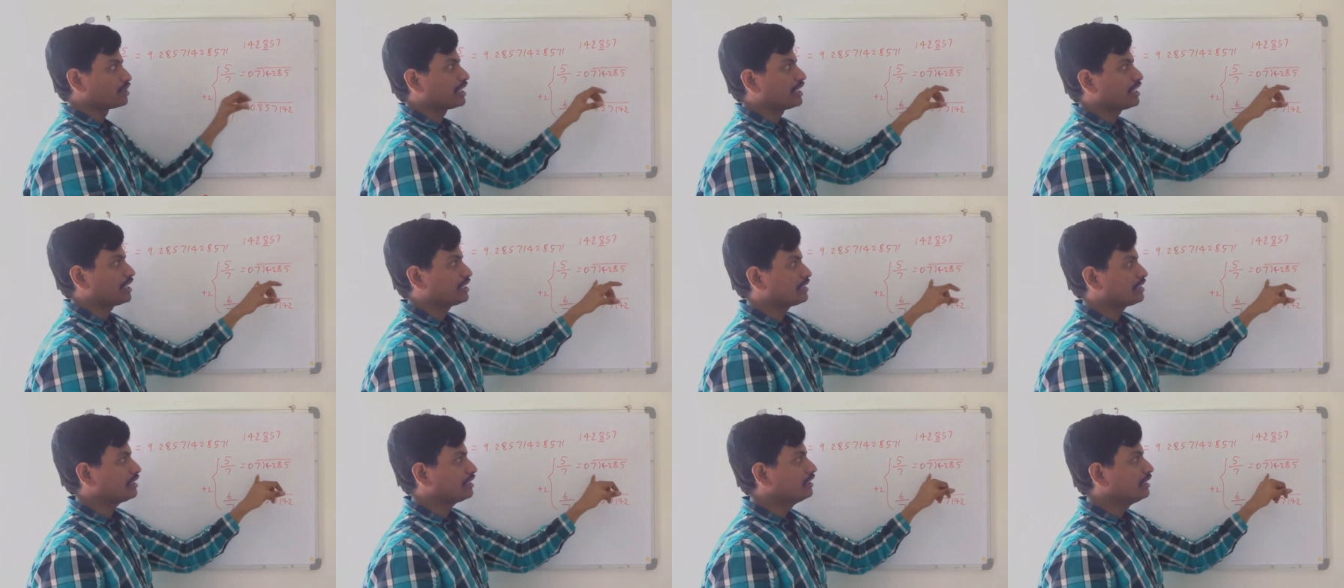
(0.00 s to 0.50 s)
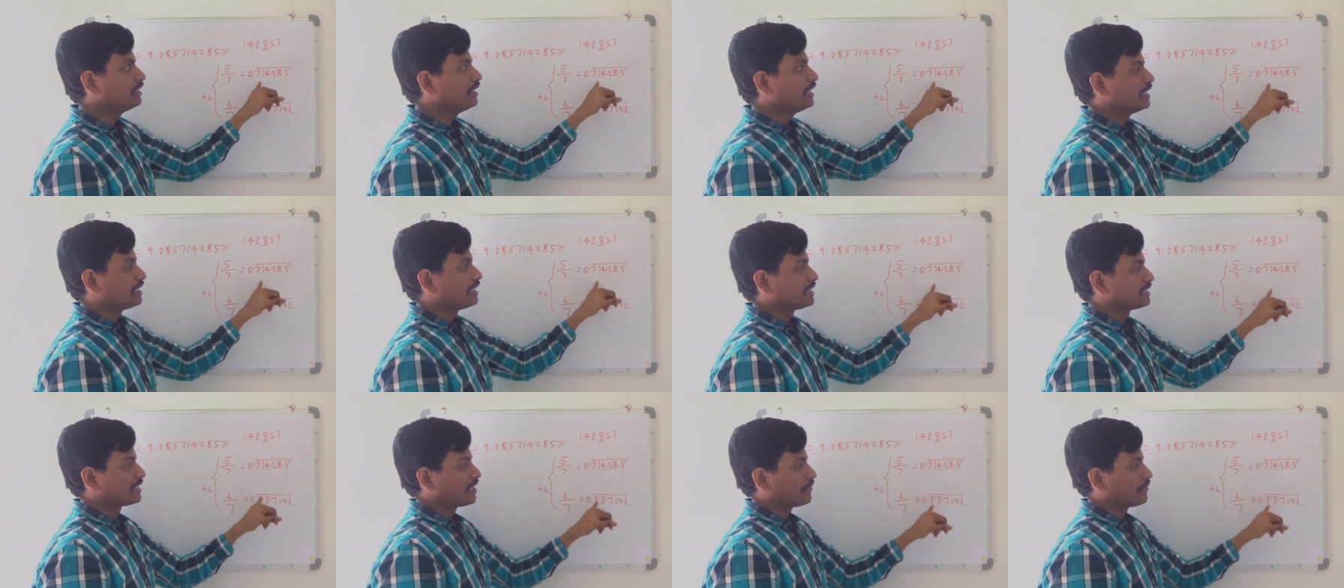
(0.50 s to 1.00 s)
that is
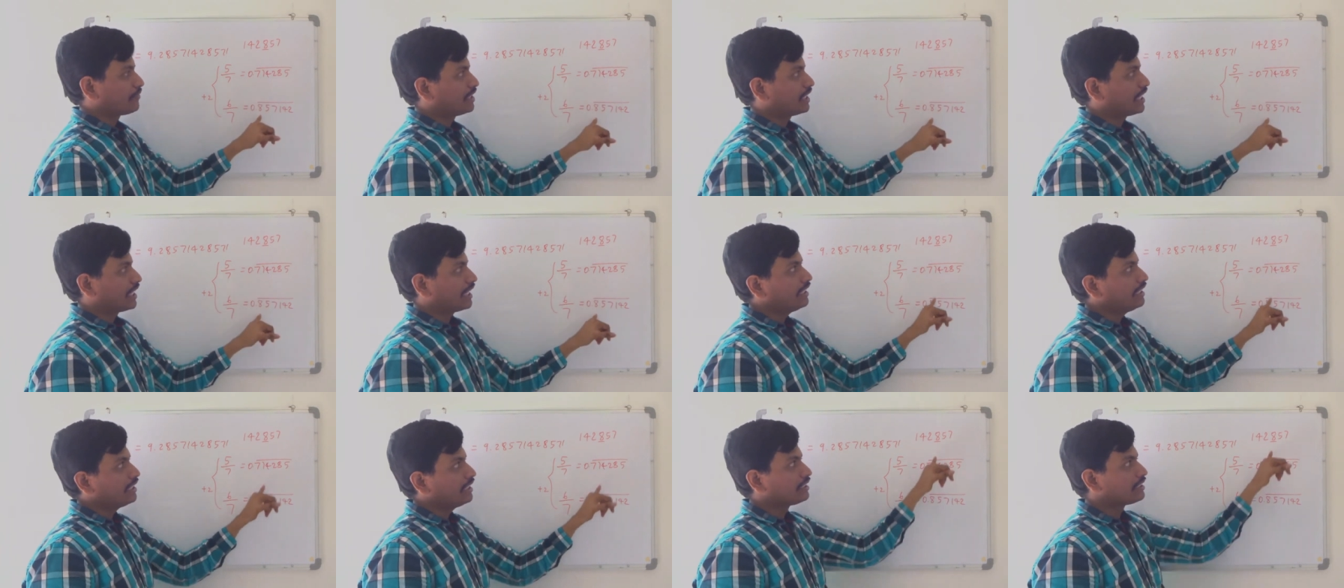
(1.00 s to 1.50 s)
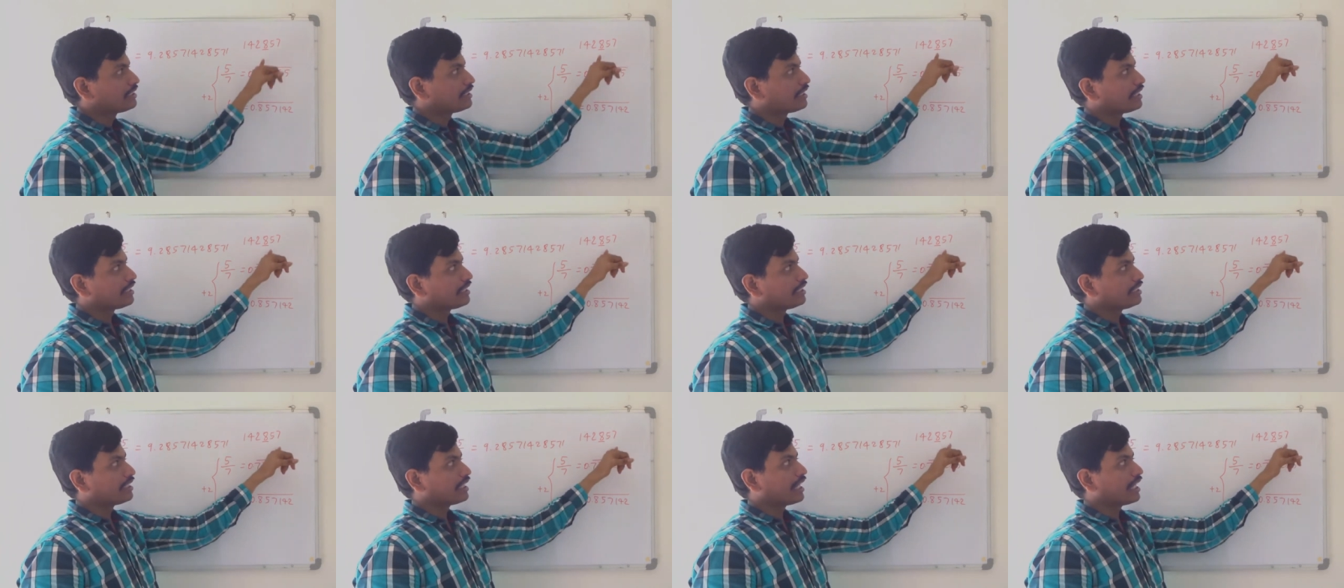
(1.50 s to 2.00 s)
7 and
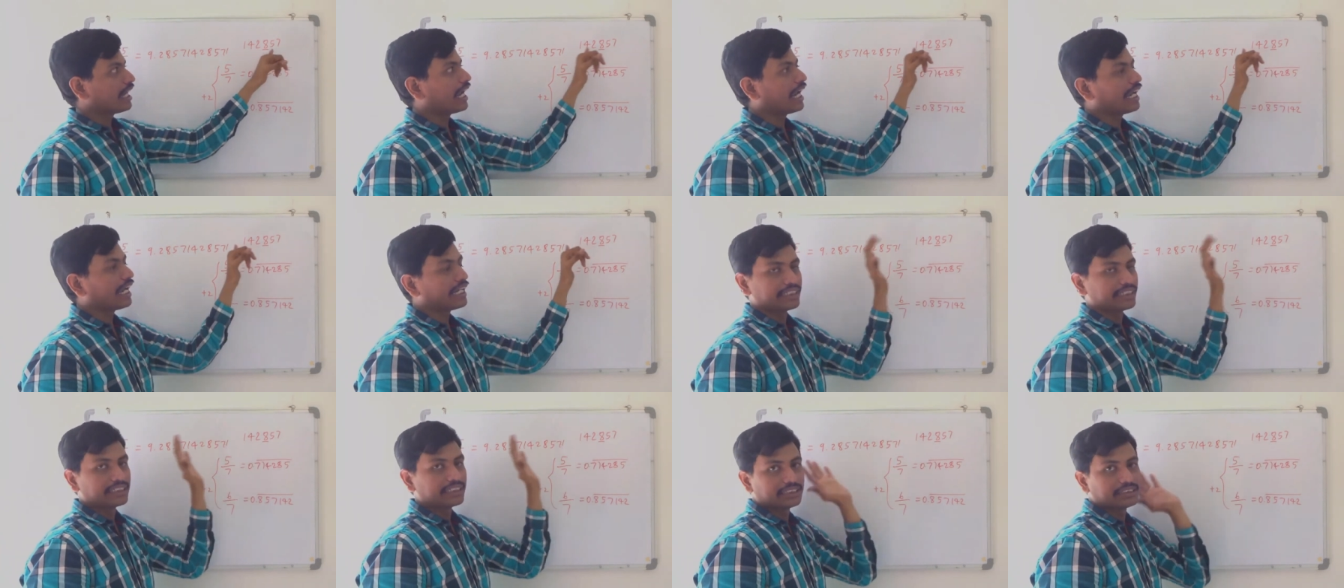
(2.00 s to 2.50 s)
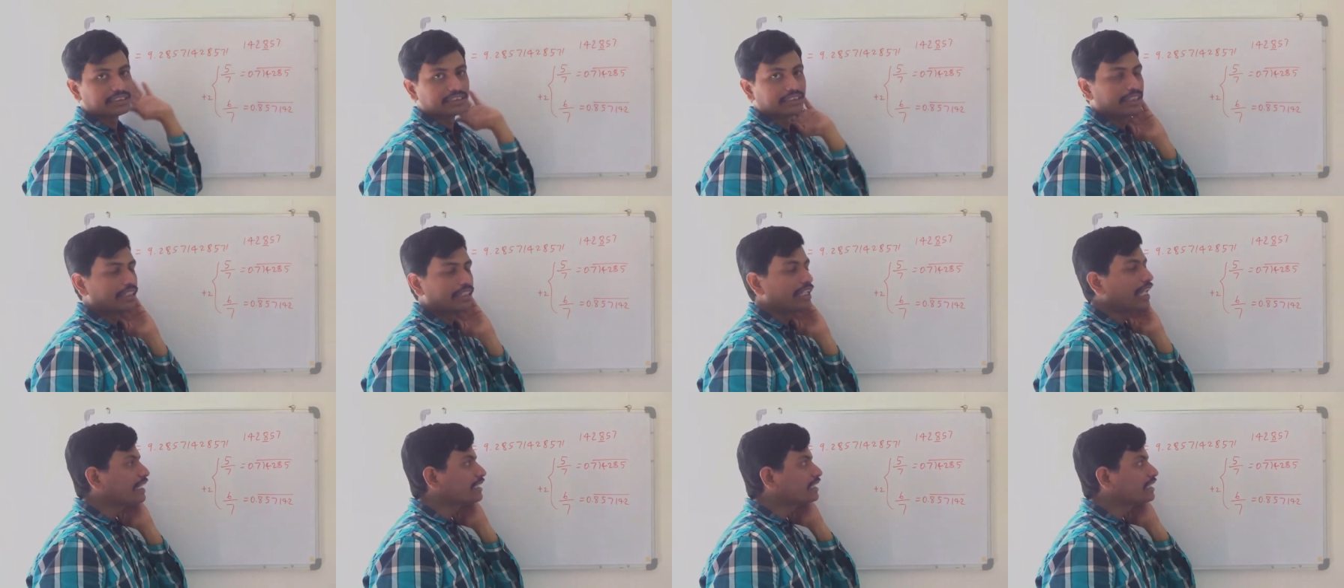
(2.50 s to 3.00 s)
8.
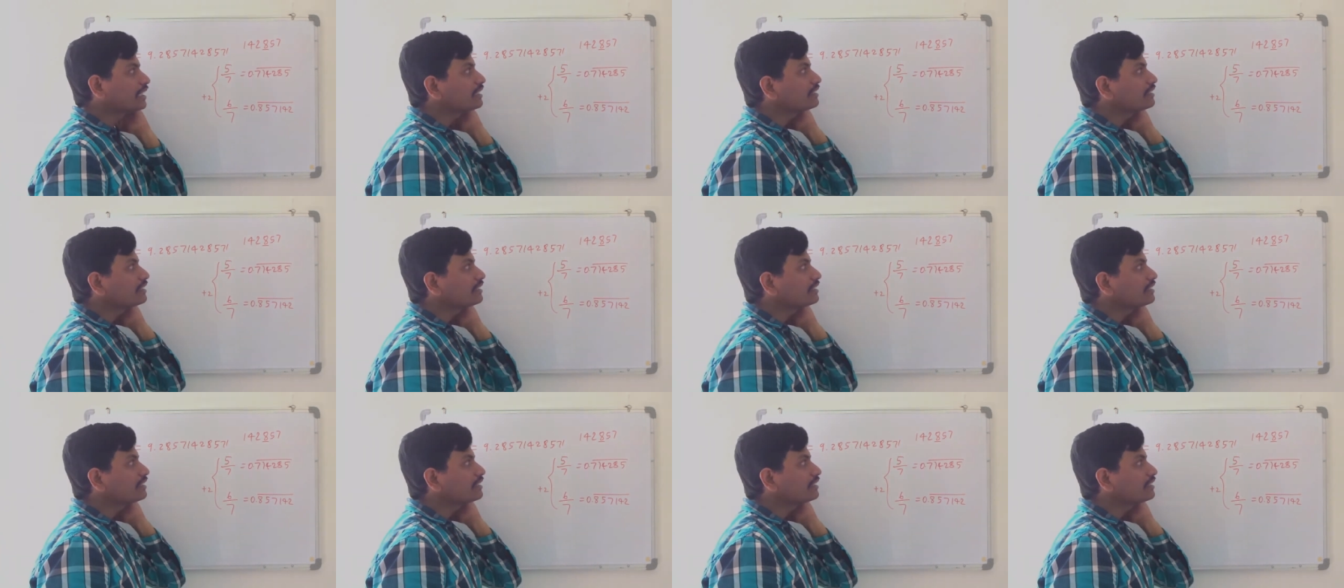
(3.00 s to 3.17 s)
Like